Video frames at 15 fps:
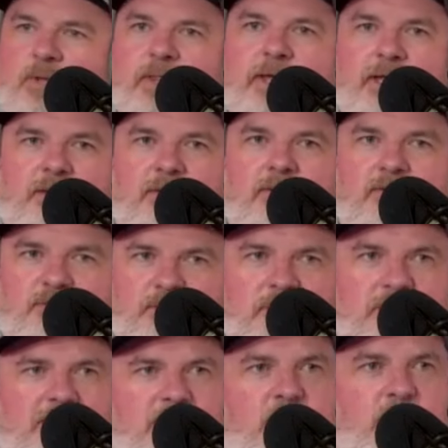But like
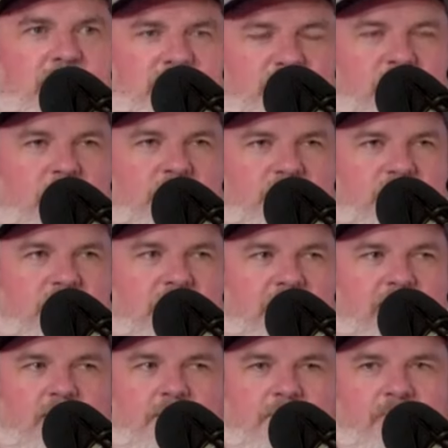sometimes you get salsa
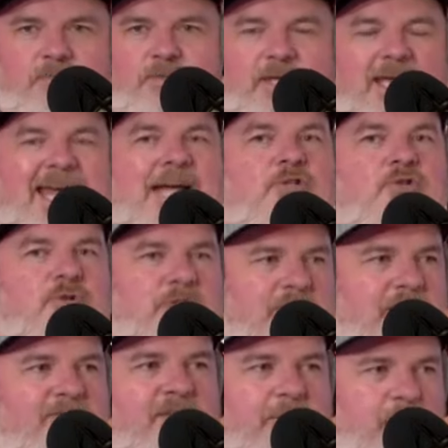and the the extra
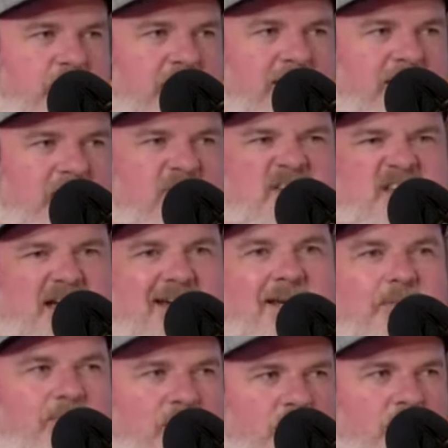stuff they put in there is
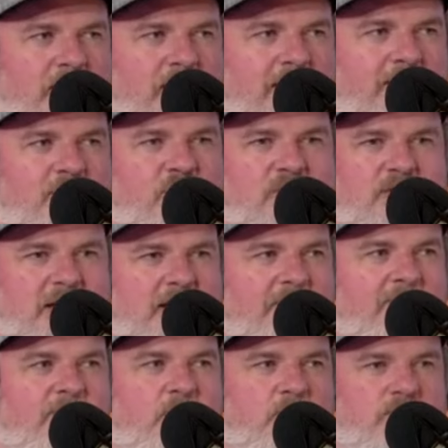kind of muted and just
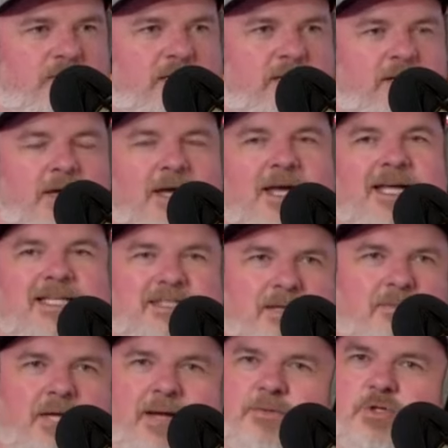kind of flows in
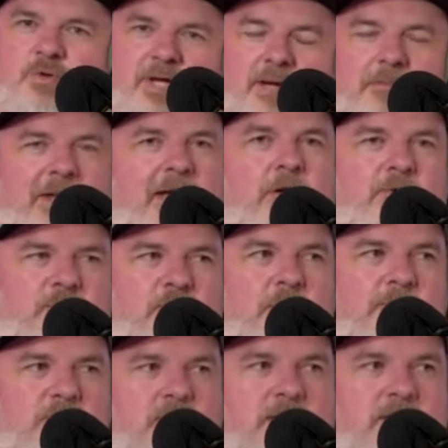sometimes you get mango
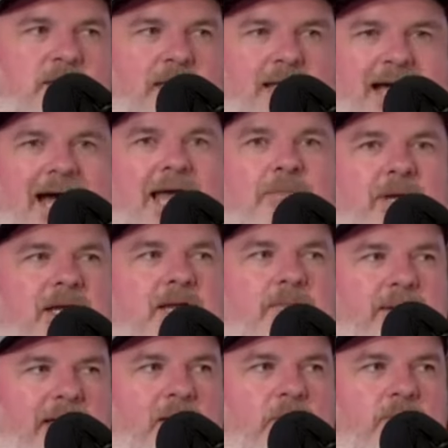salsa and it's like I'm
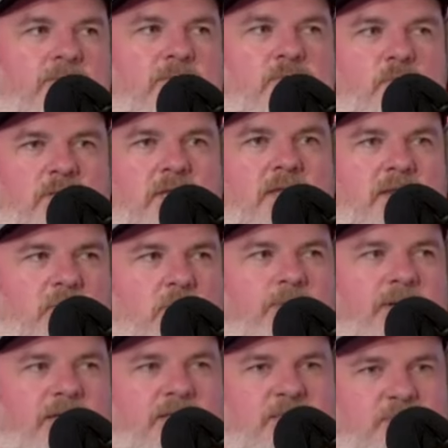eating mangoes with a little
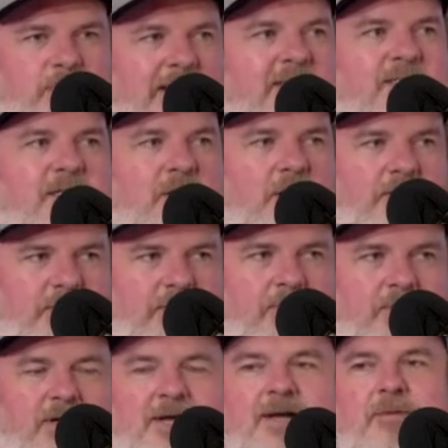bit of spicy on
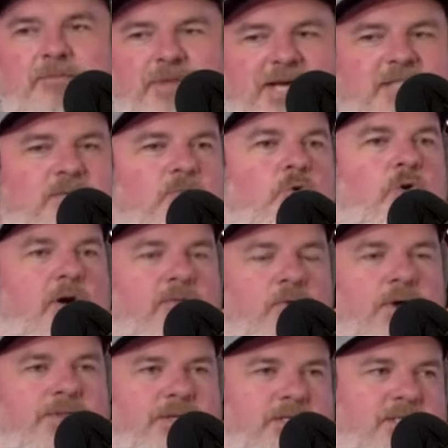them. Yeah. That's more of
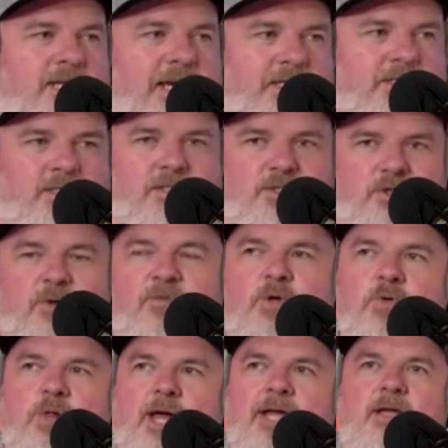That's what, this, this taste is. is. So if
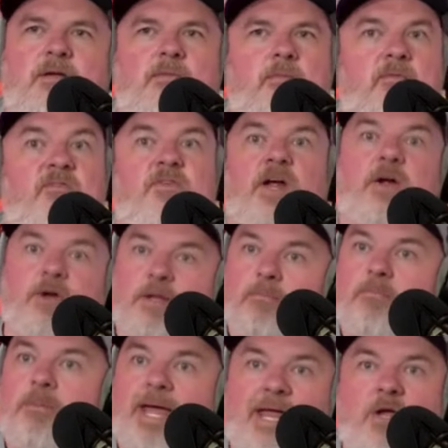you like very
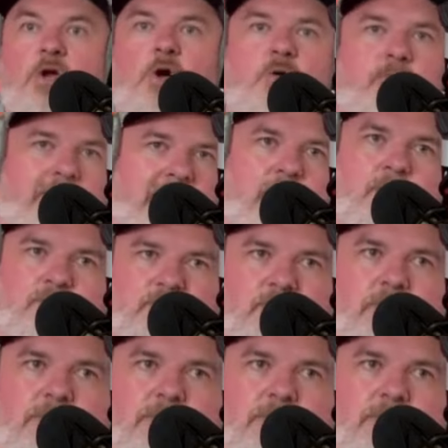mango mango